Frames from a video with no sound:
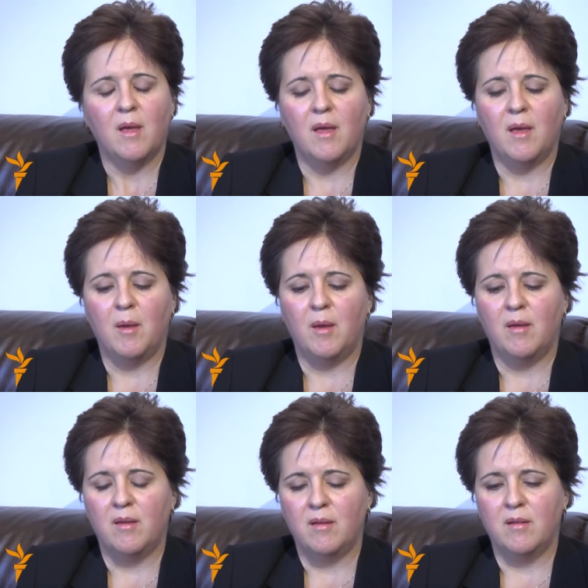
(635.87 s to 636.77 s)

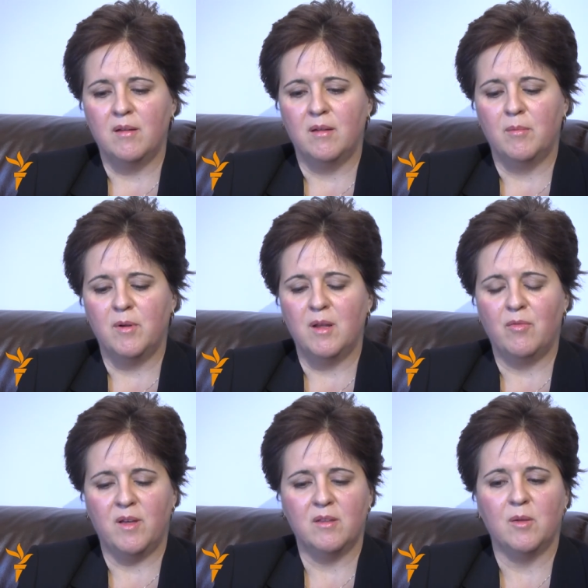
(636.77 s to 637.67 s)
in a very
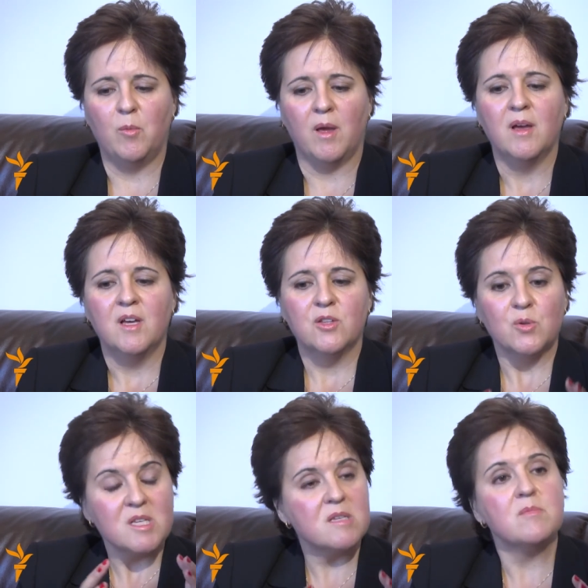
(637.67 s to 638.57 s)
effective way.
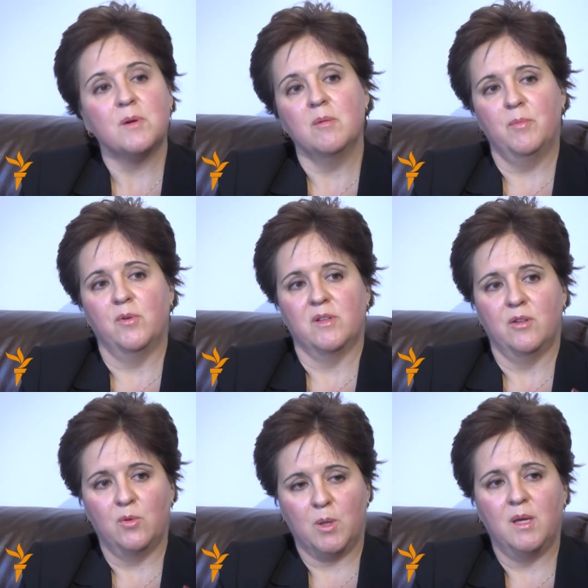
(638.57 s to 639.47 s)
So this is very
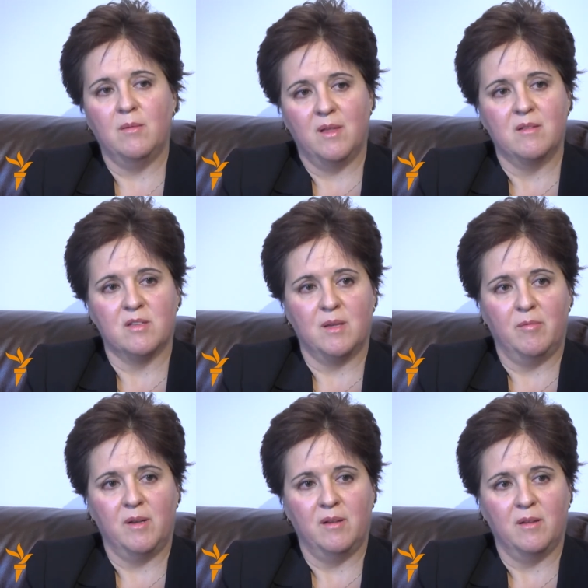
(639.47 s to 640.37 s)
important, to keep that
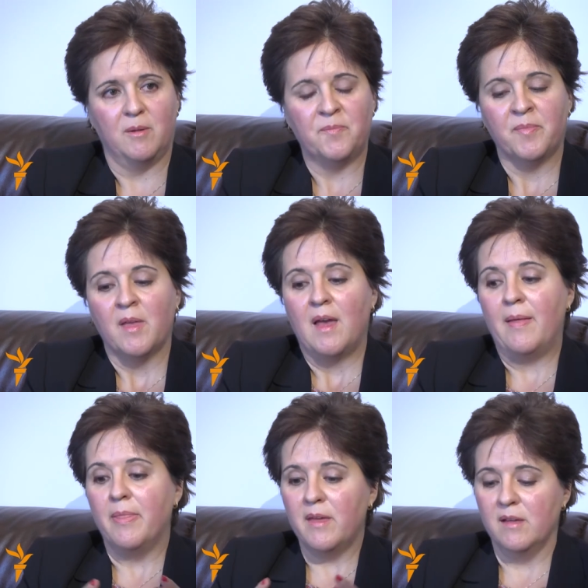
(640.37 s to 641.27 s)
stability.
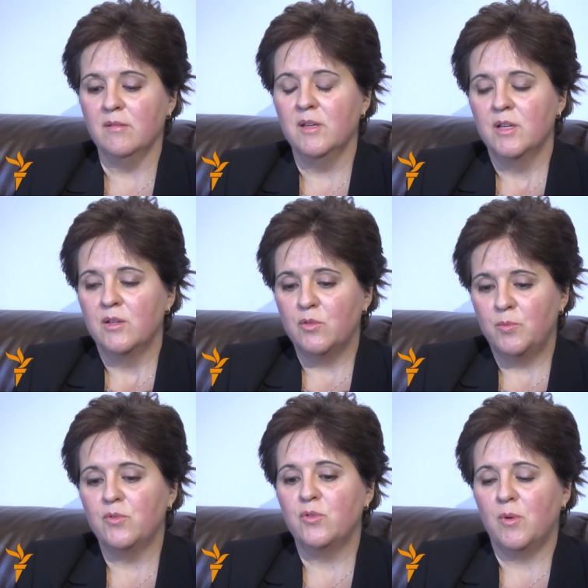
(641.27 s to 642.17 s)
And then to
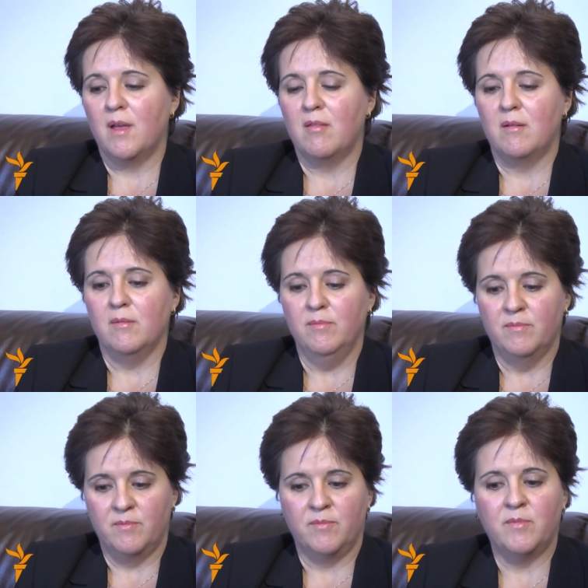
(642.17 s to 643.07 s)
put together
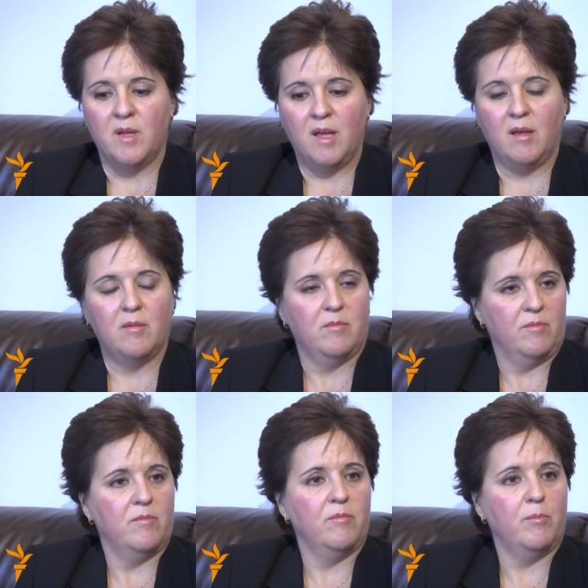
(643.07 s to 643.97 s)

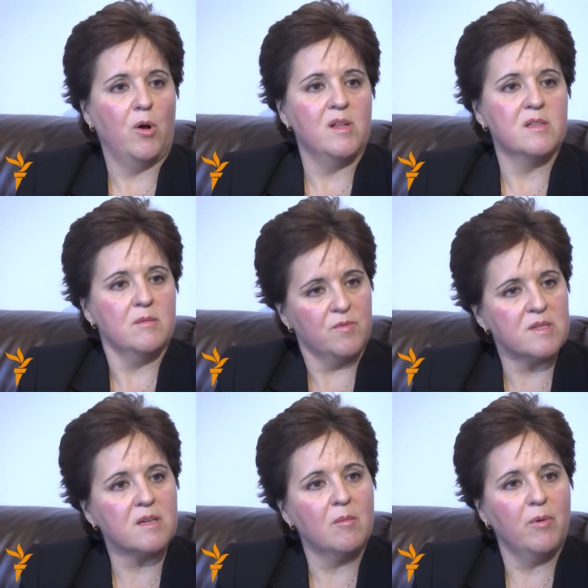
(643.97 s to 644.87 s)
policy, fiscal